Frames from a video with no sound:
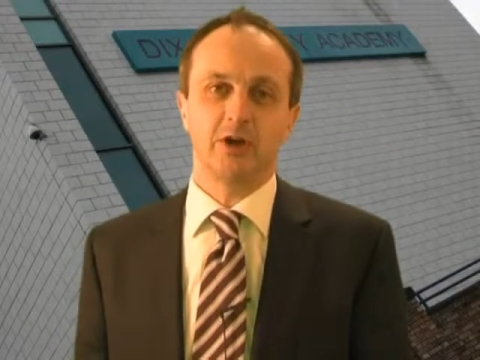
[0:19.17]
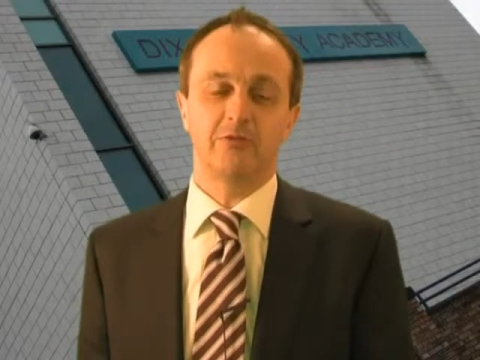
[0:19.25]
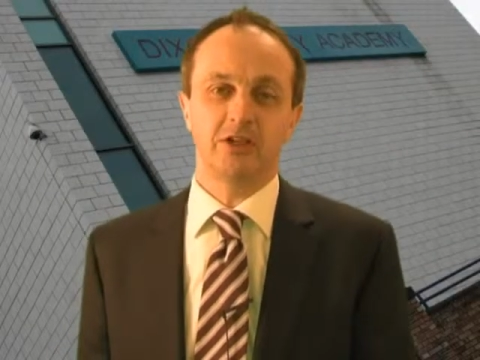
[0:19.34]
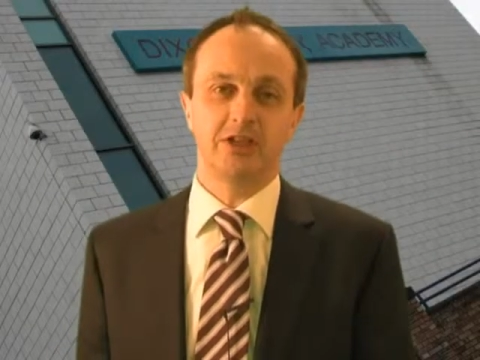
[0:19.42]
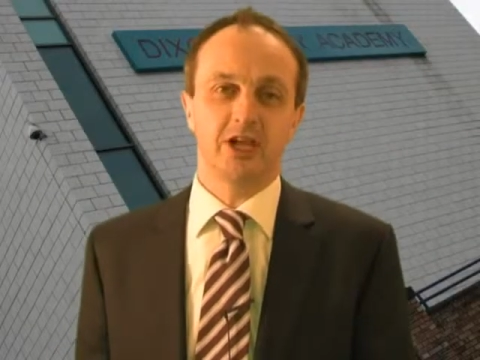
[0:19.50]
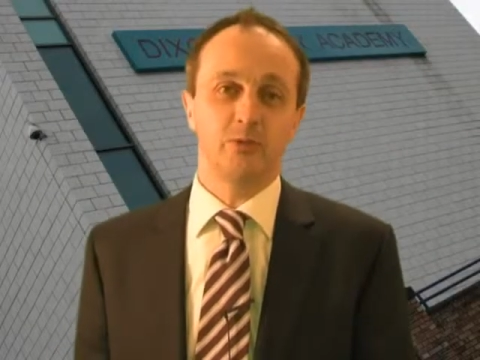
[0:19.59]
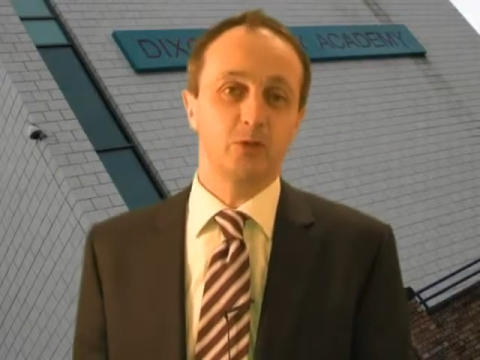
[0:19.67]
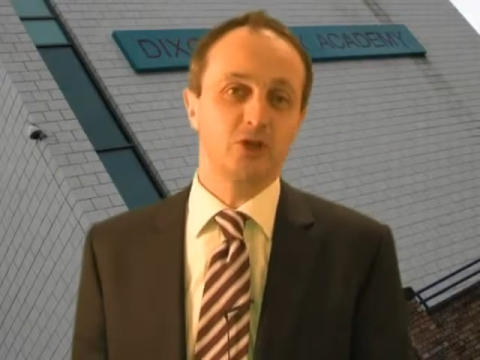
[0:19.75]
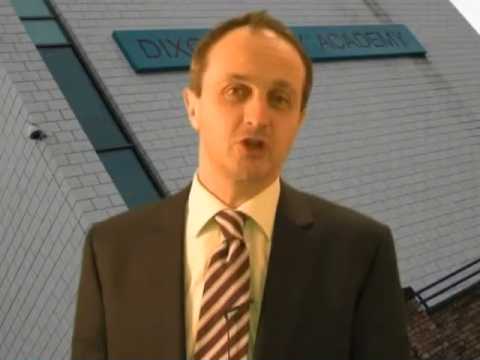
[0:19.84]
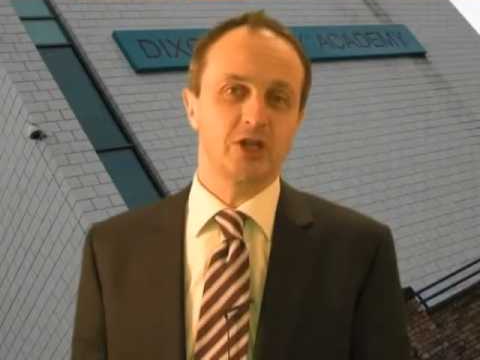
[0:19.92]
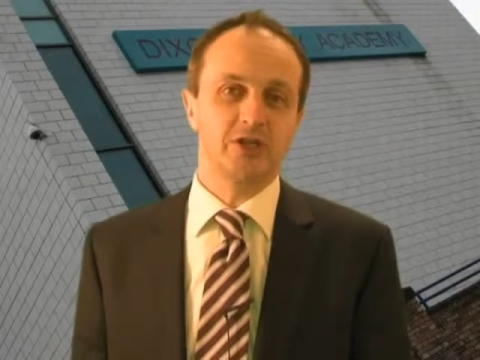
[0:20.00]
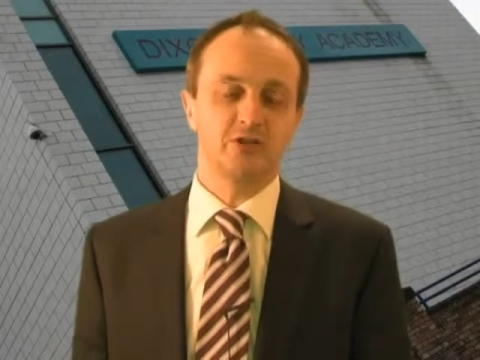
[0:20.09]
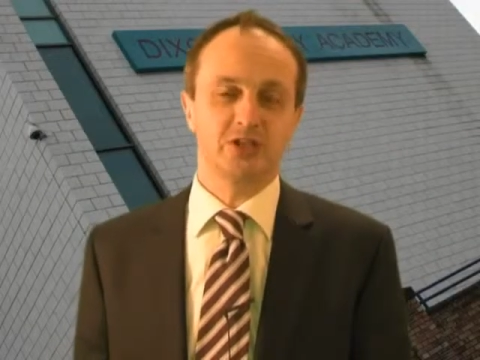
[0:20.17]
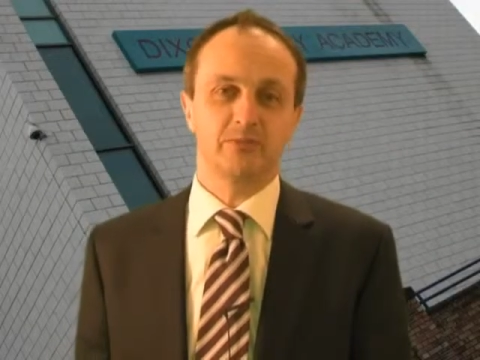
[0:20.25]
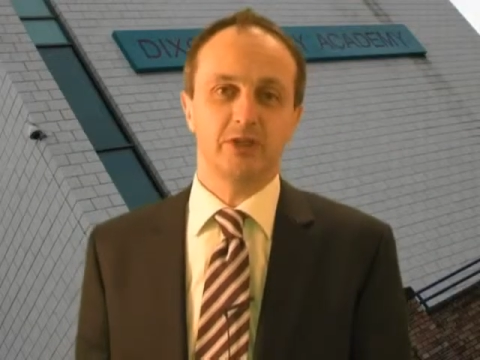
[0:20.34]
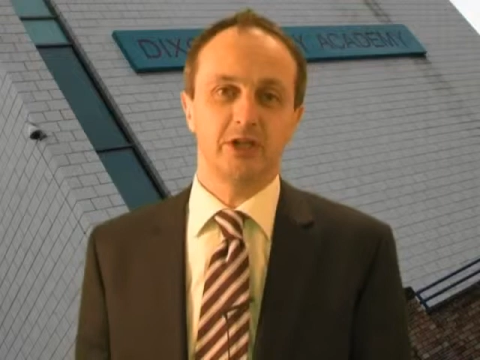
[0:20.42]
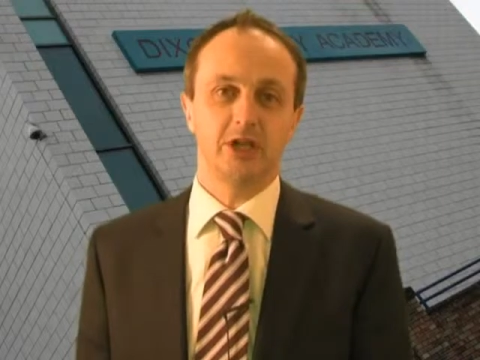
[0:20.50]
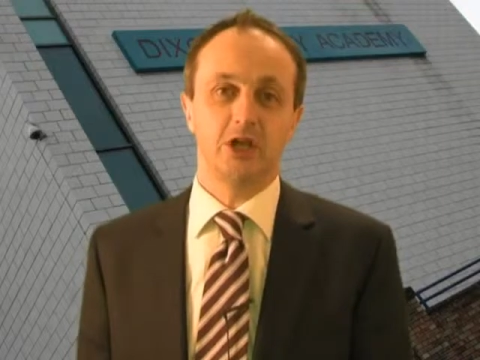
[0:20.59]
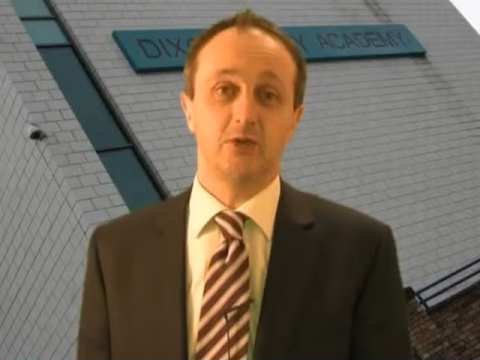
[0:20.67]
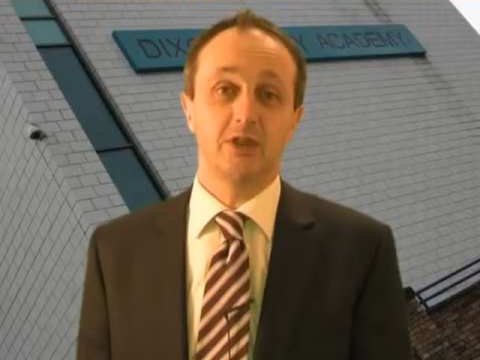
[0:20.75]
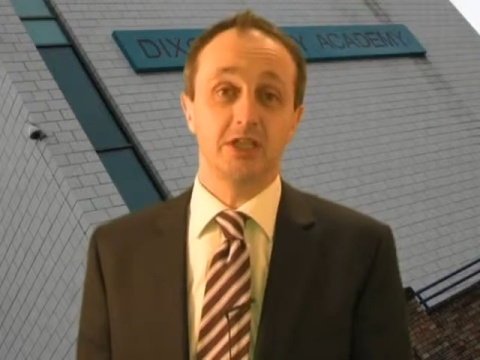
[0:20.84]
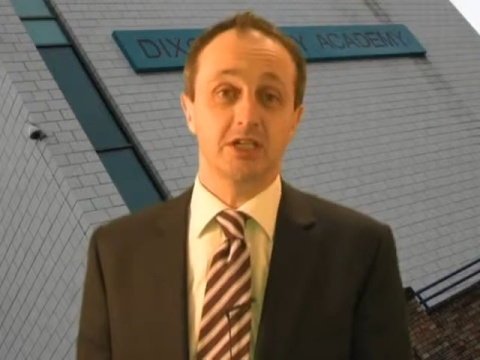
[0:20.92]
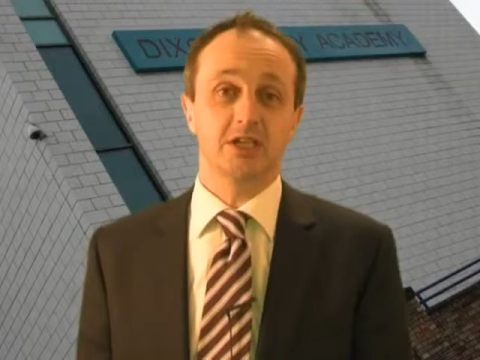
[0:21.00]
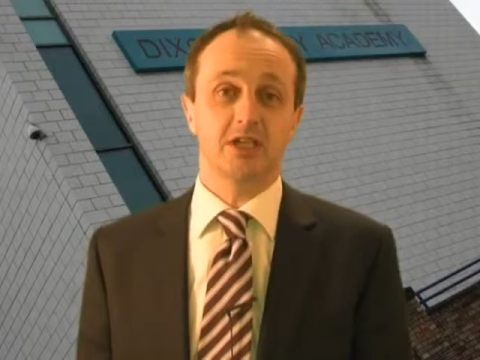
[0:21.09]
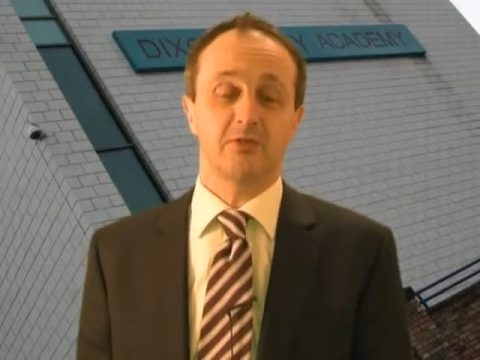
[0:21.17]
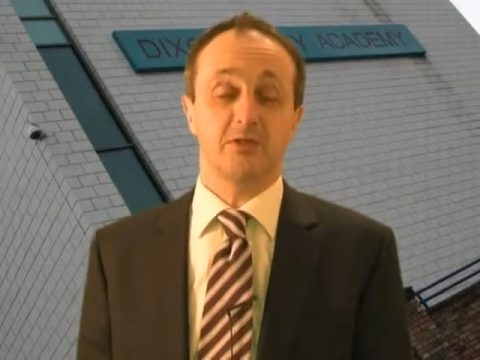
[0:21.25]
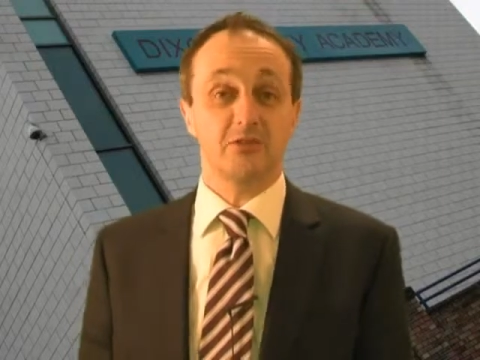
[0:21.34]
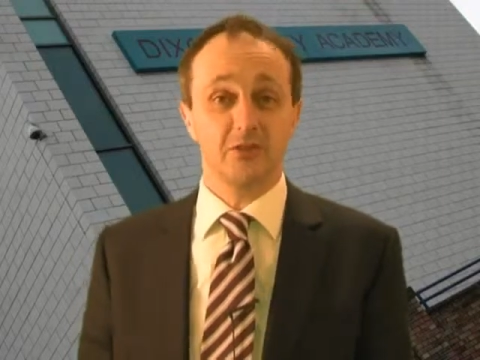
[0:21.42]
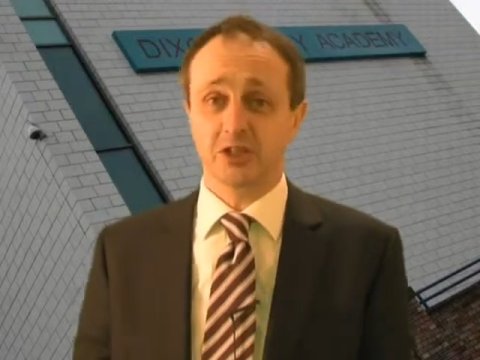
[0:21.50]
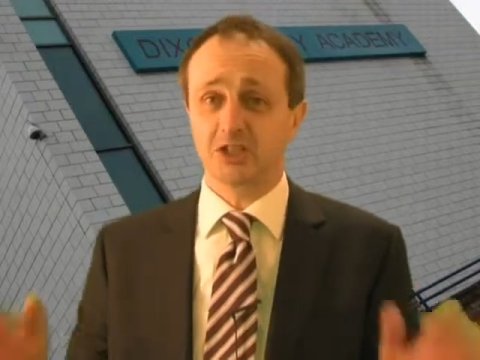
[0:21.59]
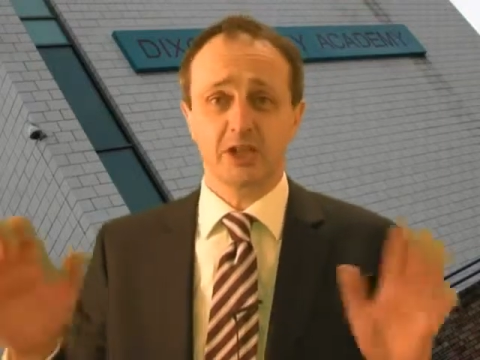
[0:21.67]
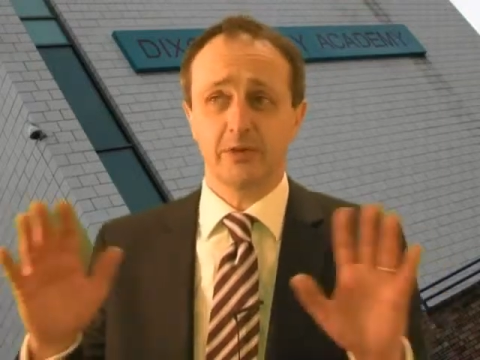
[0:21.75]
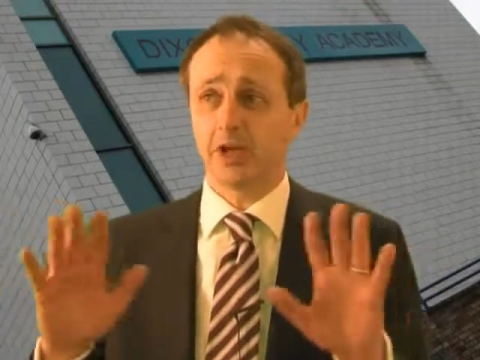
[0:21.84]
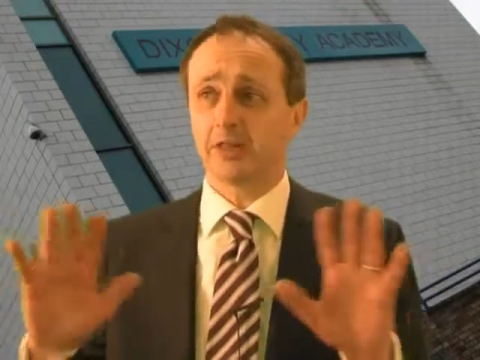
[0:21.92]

Every time we try and do something new, and this time for the first time